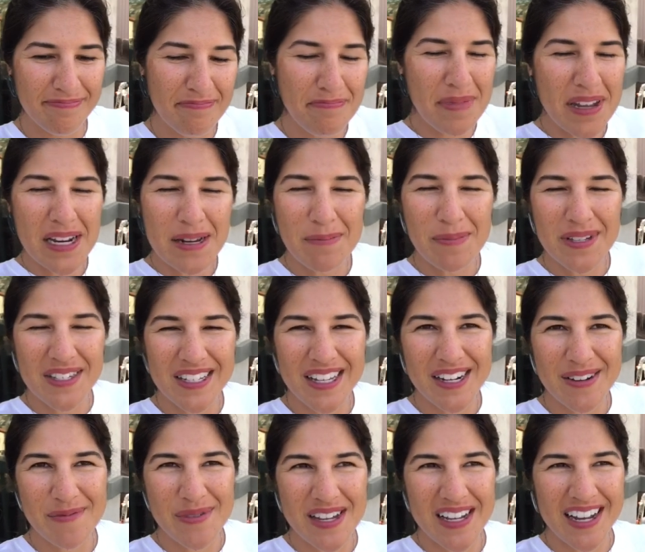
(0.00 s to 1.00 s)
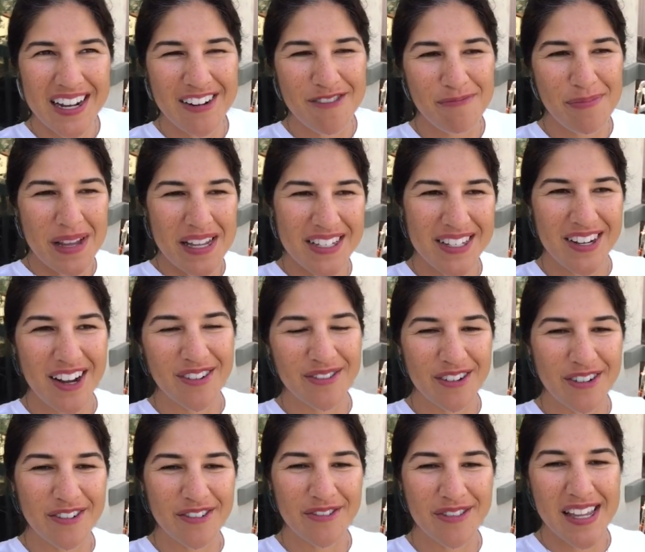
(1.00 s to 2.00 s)
meetup is going to be kind of based
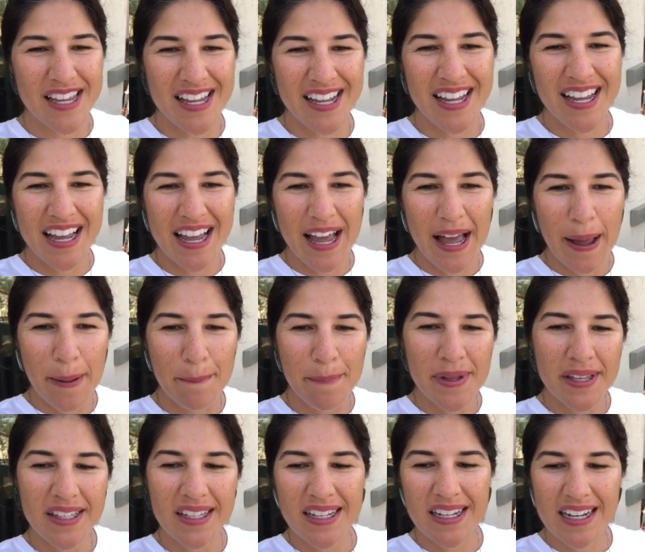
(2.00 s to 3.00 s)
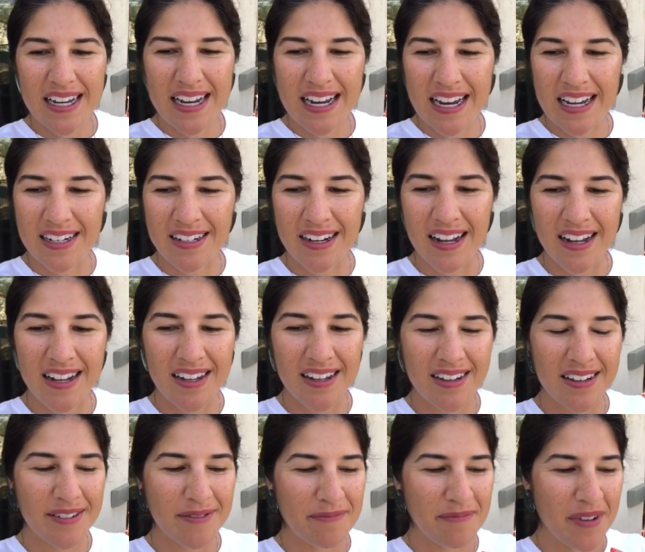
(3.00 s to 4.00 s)
off of the ability and
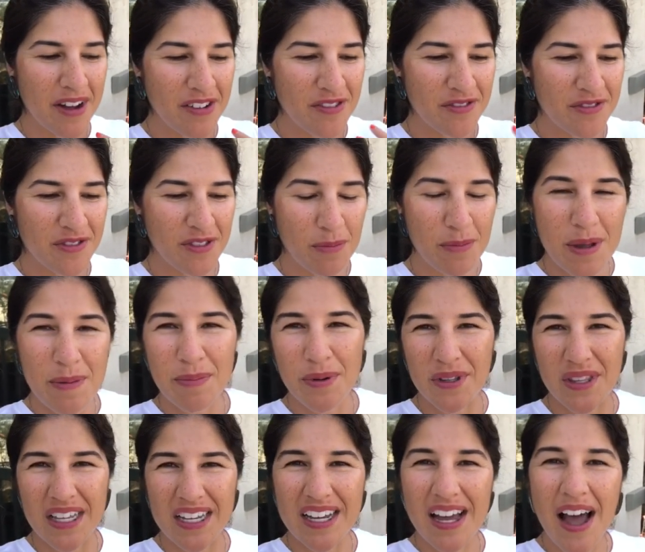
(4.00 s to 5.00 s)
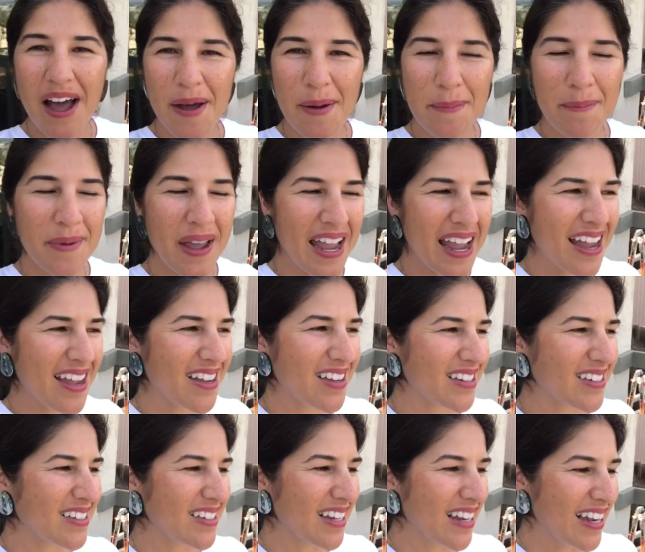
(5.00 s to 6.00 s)
of the people that come
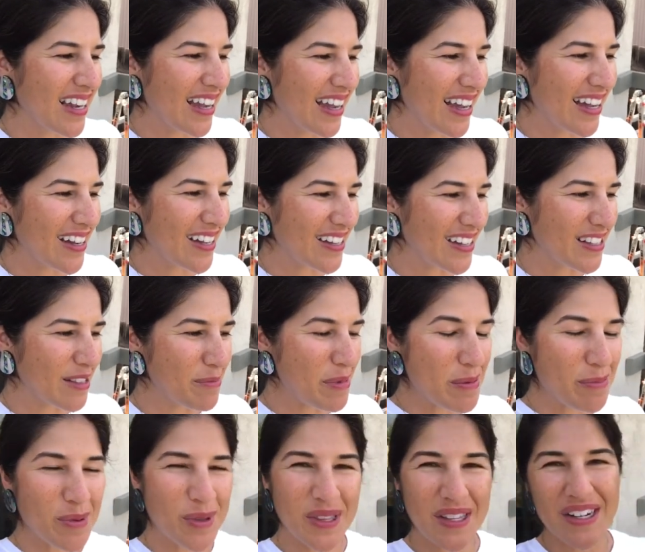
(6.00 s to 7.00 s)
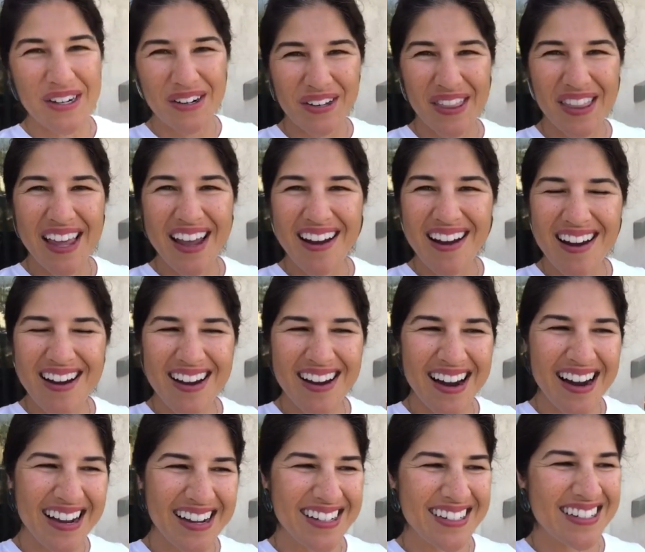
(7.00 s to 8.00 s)
and the people that are there,
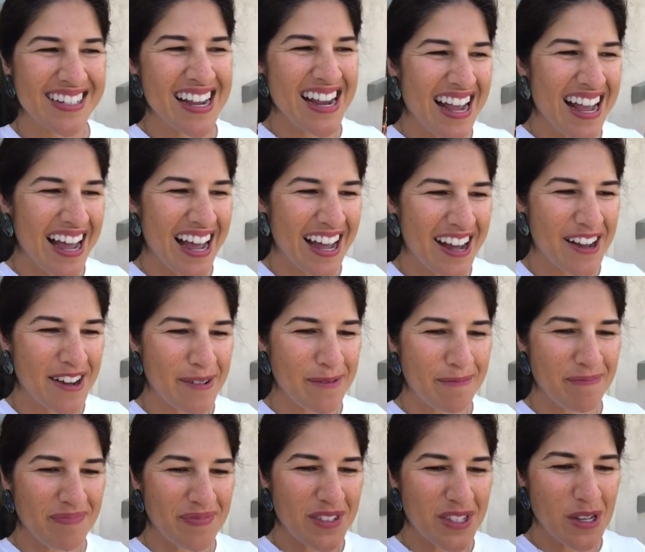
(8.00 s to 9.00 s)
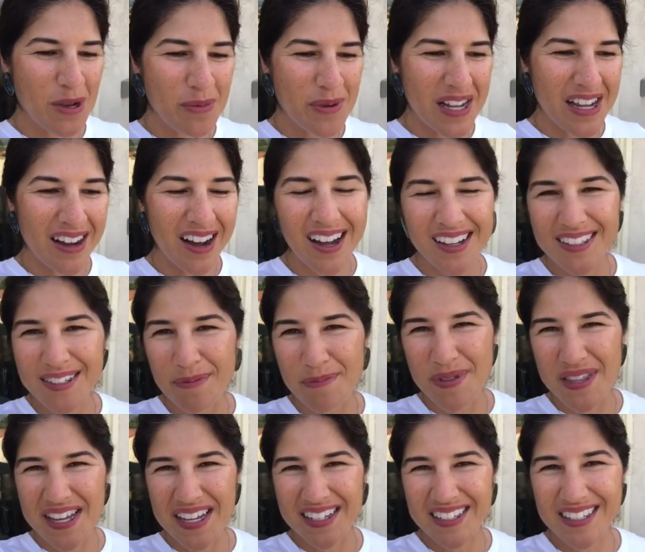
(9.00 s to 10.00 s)
and so many
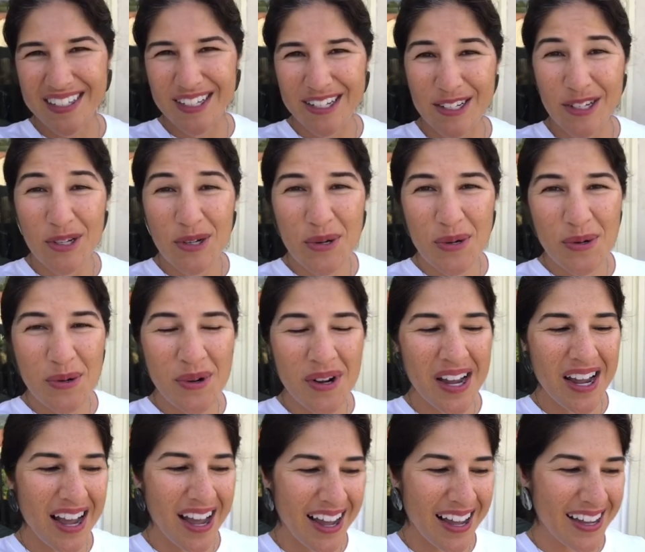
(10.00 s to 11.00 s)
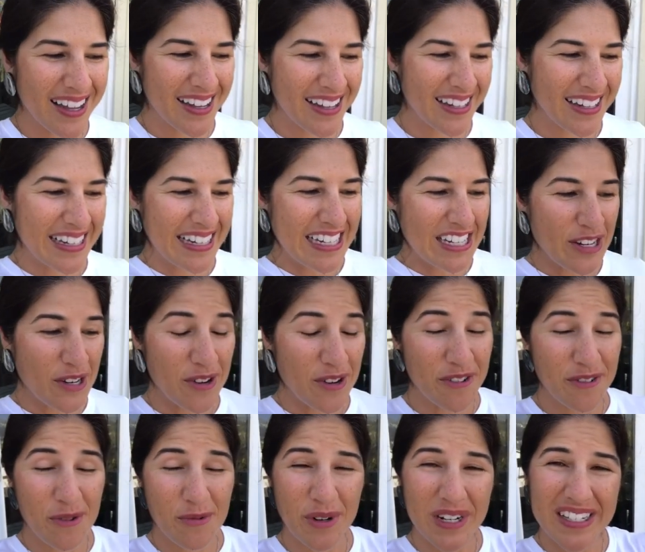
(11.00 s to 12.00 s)
awesome things to do. You know,
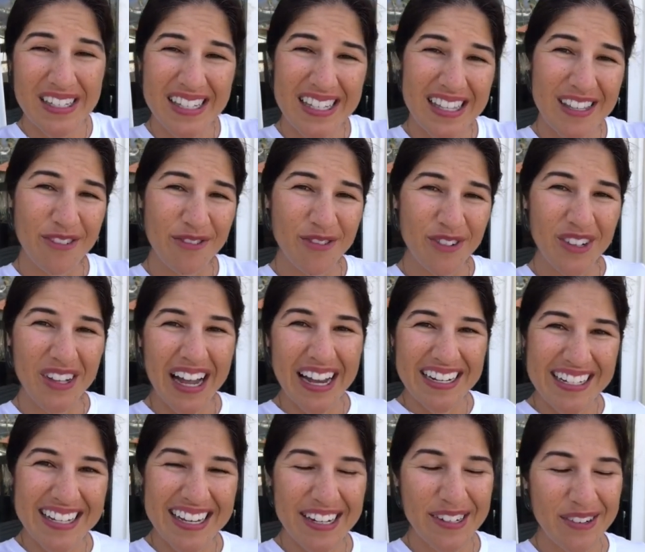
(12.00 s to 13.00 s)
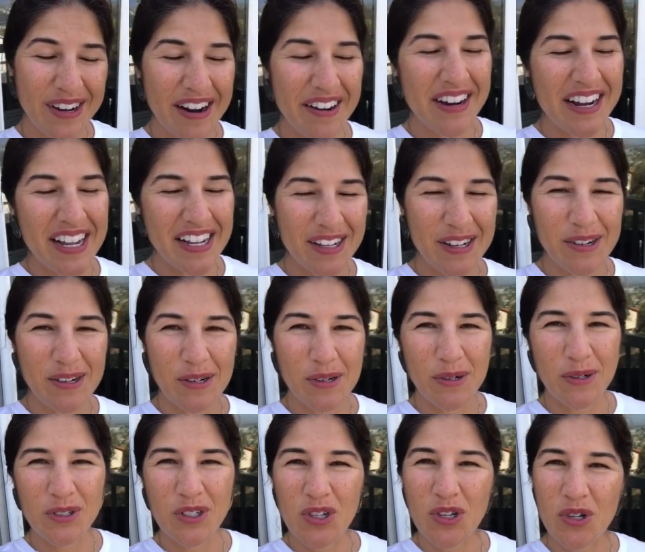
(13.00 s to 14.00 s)
if you want to see the full itinerary,
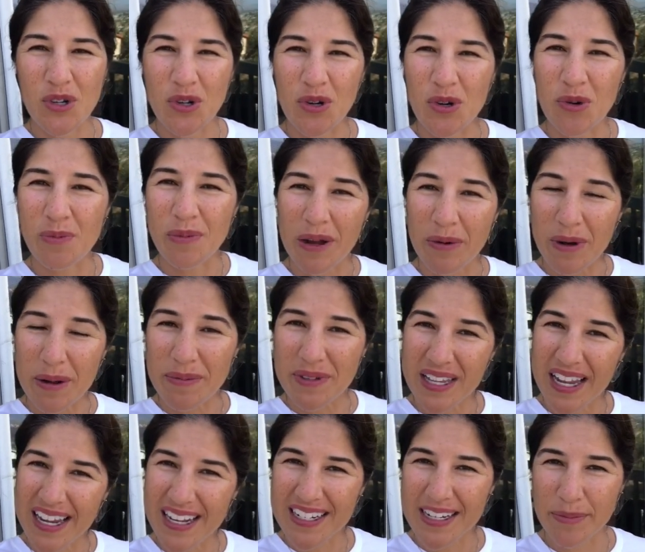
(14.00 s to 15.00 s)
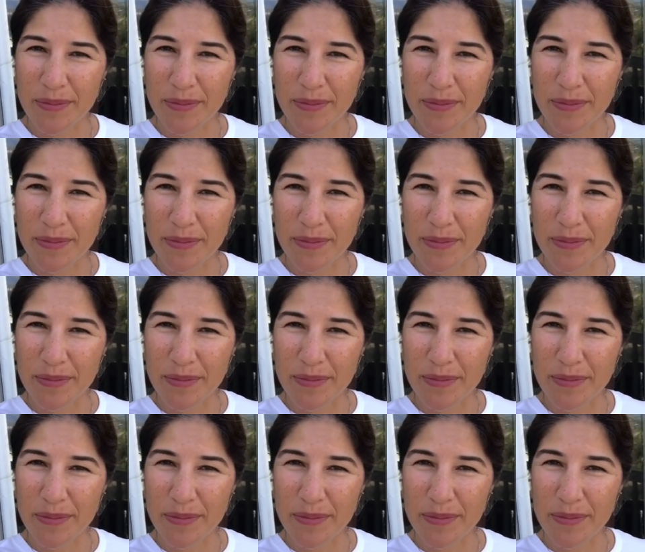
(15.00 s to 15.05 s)
go to my website